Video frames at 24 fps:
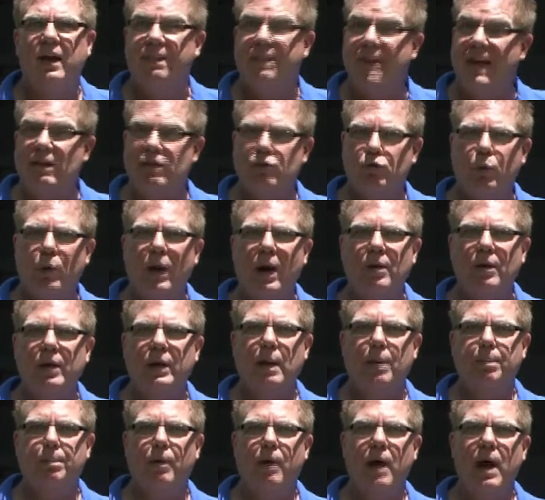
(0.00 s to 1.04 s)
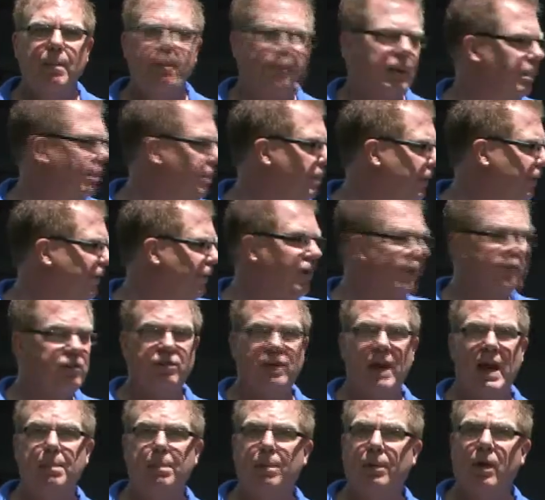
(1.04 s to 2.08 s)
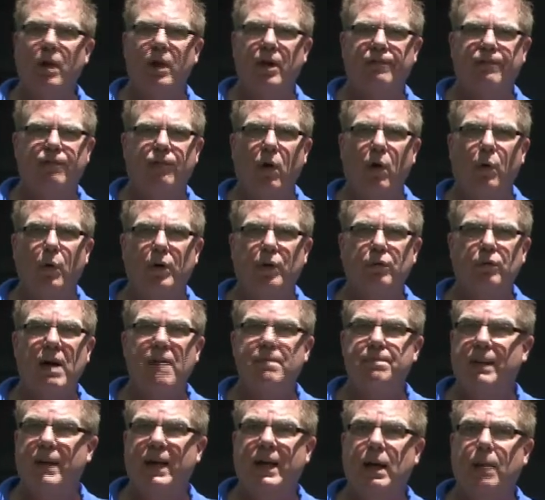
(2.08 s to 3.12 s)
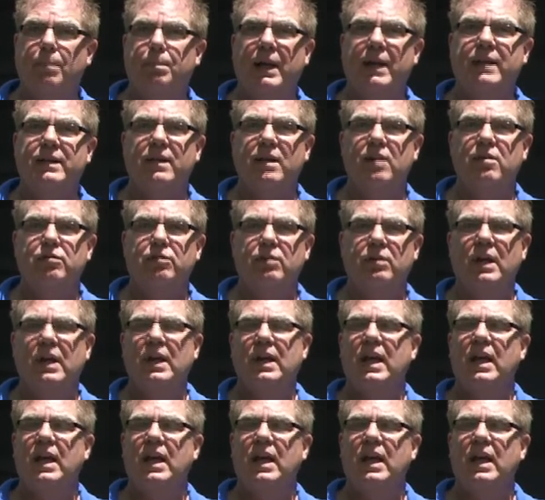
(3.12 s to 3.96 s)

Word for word: That's rarely a problem, but for example, on a four-wheel drive pickup like this,